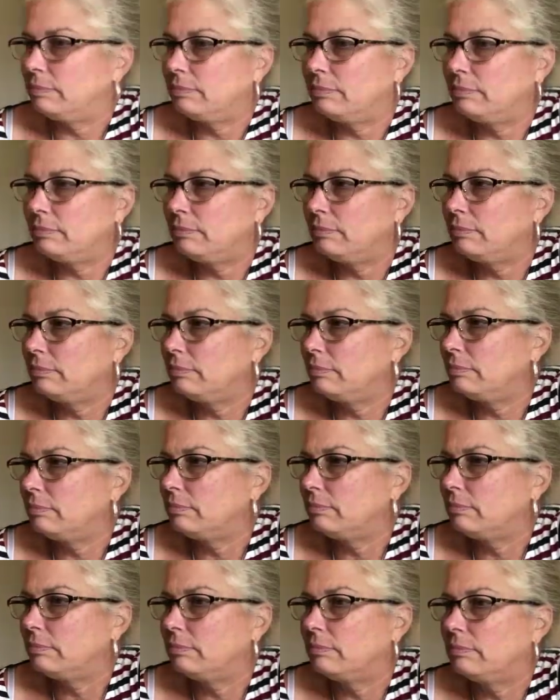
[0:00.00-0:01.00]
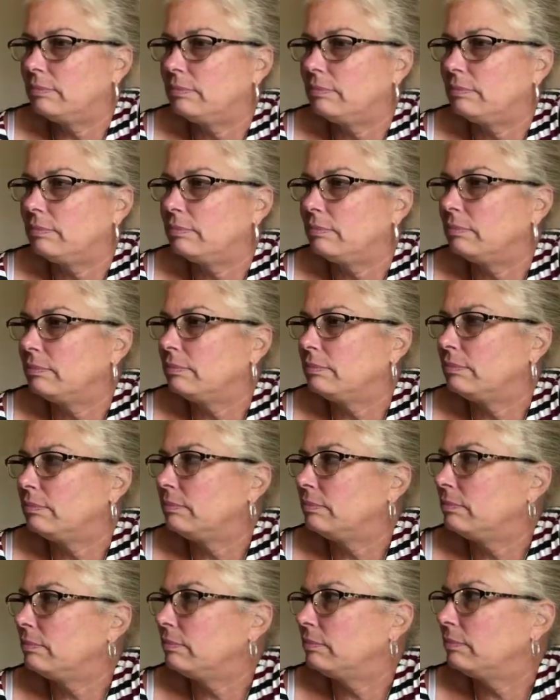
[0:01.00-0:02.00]

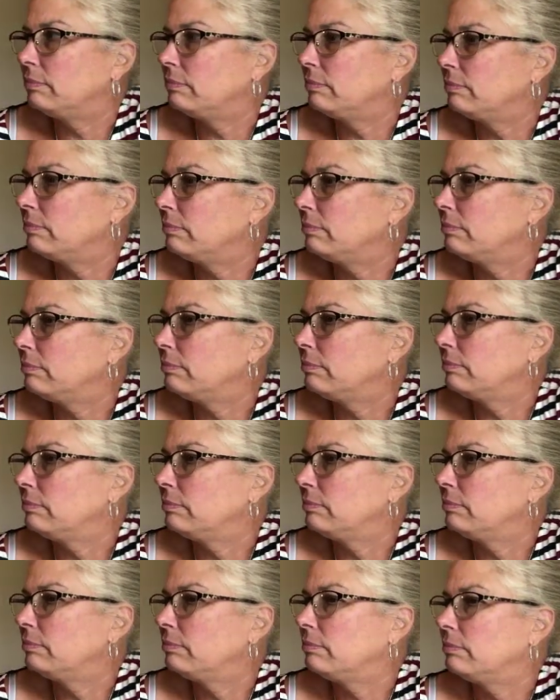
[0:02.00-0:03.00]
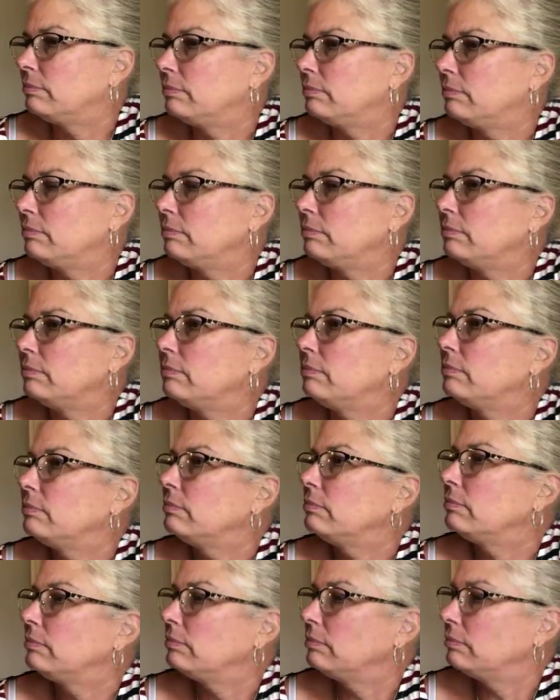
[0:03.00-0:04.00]

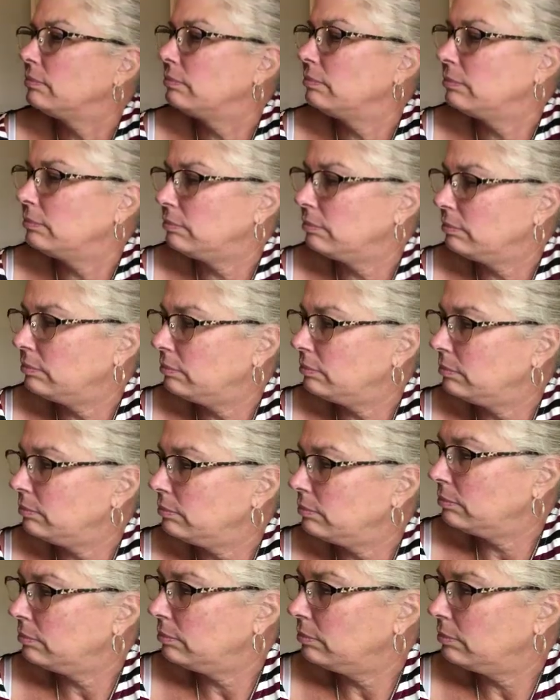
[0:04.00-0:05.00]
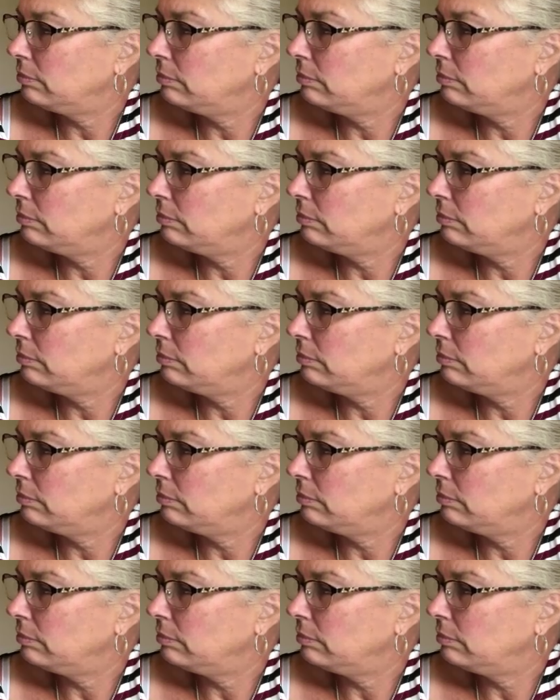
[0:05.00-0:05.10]
(not speaking)